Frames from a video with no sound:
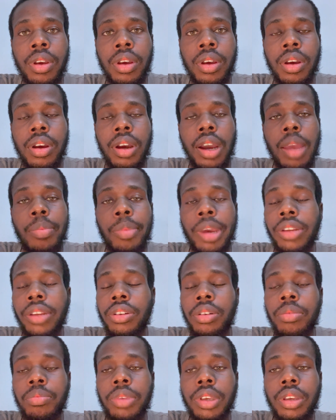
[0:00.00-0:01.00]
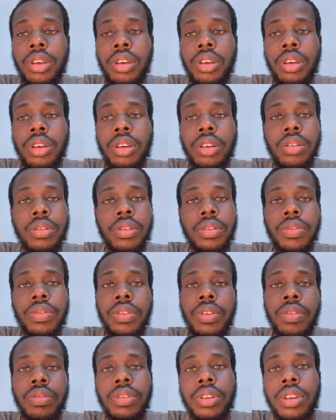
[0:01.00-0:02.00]
I might not be
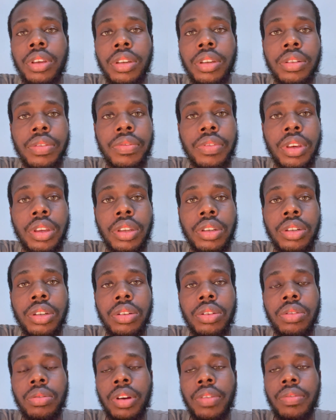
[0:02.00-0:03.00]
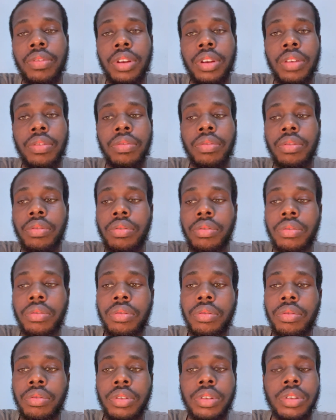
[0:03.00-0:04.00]
50 years of age to have lived
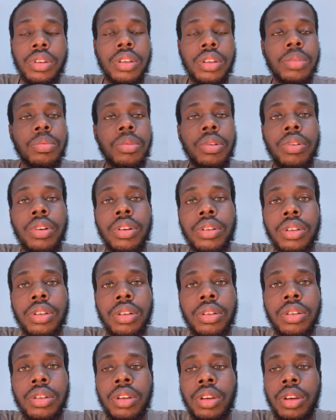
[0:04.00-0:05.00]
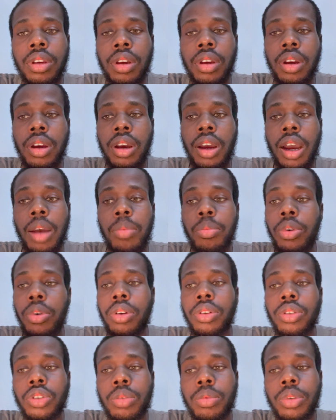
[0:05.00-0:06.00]
through these experiences. I'm
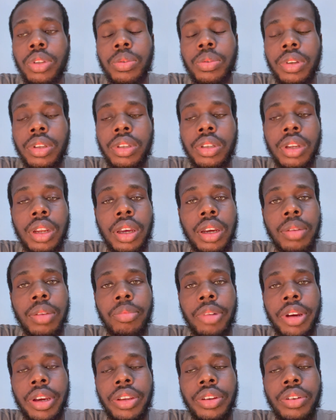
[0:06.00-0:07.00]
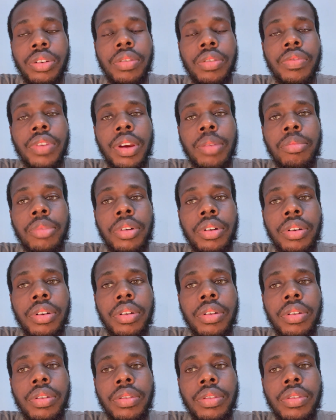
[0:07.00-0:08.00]
going to be 29 by November
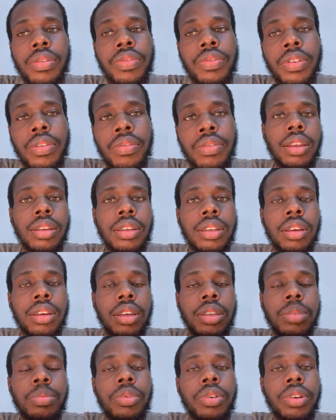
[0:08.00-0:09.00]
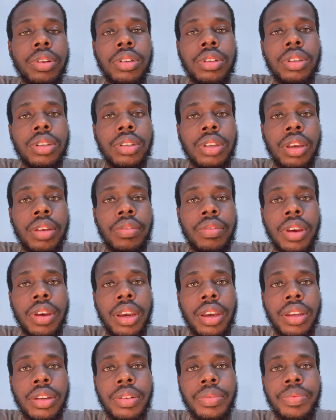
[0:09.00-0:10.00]
the 5th. The experiences I've
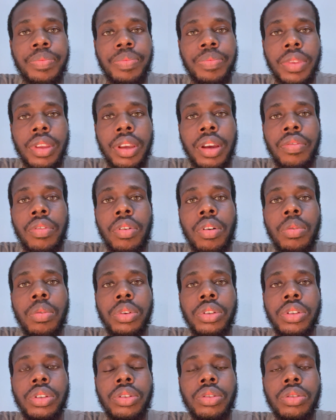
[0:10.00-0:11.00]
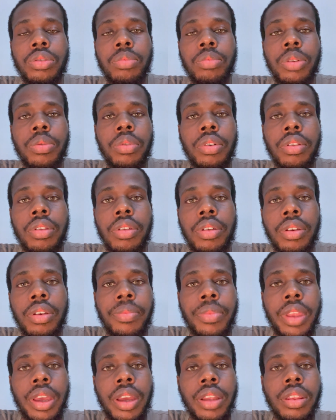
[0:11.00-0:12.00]
had have always shown me one thing,
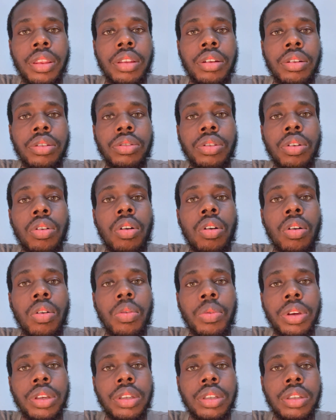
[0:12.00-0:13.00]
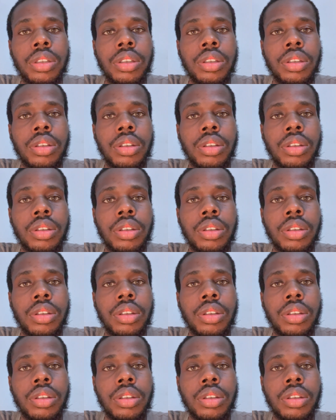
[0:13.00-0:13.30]
that there's always